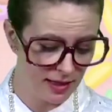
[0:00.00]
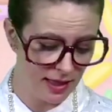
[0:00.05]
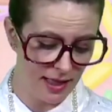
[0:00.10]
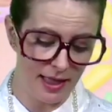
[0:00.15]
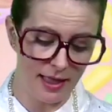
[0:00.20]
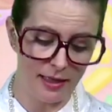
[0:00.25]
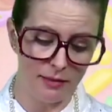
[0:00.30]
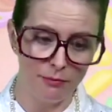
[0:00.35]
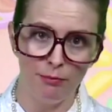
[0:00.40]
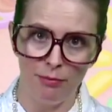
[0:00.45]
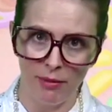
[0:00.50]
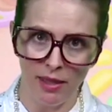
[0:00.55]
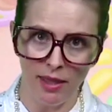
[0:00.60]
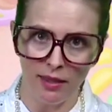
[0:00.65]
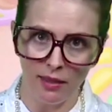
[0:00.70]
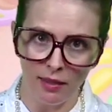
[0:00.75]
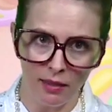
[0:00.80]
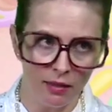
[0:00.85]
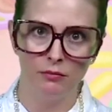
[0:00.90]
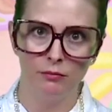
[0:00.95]
And
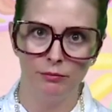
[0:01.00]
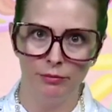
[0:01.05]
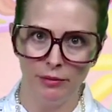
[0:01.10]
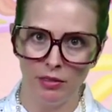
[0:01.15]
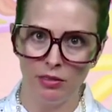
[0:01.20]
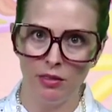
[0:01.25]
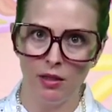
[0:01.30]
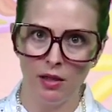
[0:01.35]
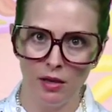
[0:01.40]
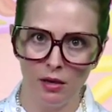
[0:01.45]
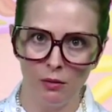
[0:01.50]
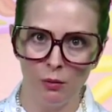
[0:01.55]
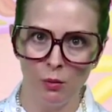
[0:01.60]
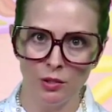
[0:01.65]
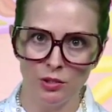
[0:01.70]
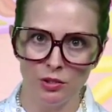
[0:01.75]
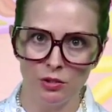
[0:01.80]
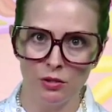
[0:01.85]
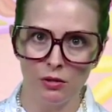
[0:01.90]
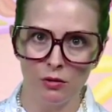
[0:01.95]
B, be thinking of
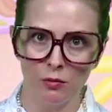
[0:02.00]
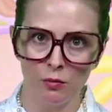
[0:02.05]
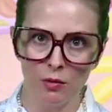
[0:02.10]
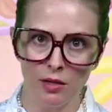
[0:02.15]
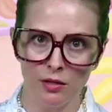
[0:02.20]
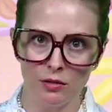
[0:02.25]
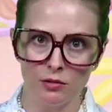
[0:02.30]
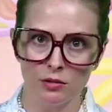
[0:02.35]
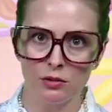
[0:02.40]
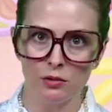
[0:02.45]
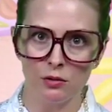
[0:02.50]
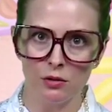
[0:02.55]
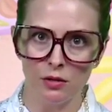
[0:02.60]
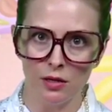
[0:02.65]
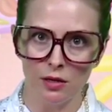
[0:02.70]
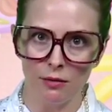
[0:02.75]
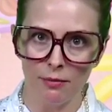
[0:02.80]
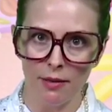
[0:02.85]
what you're gonna write your story